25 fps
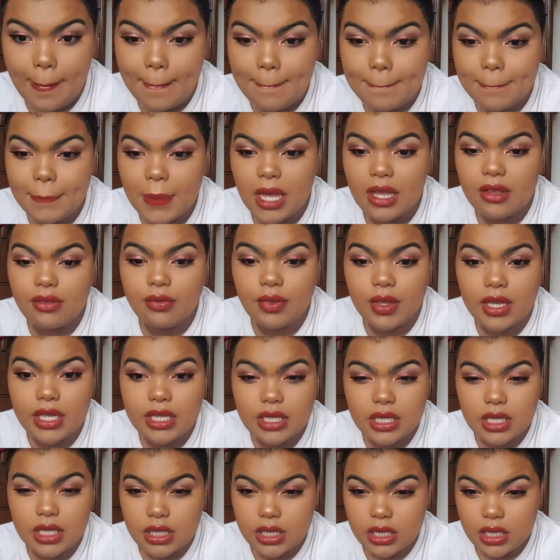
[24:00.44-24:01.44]
My face
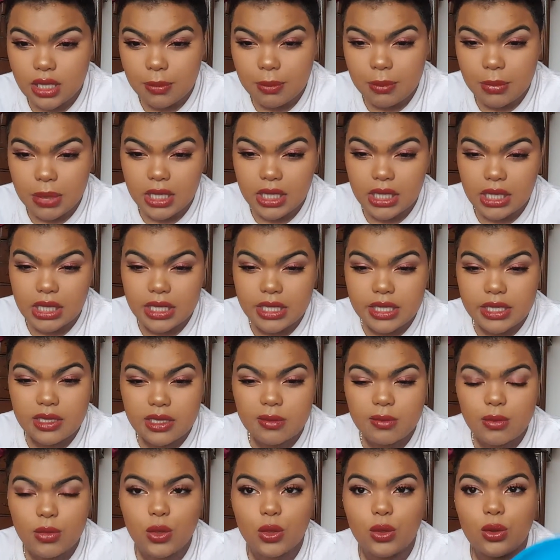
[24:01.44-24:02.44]
looks completely
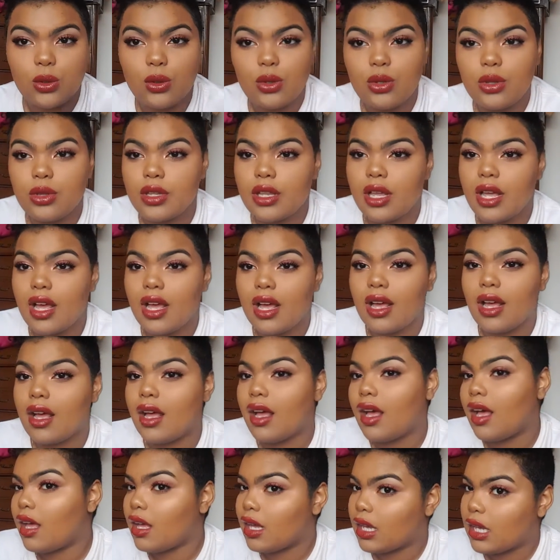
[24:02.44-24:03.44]
smooth.
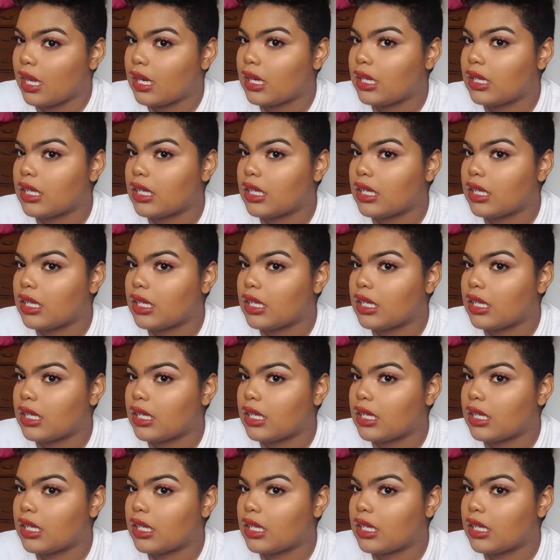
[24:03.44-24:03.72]
I got a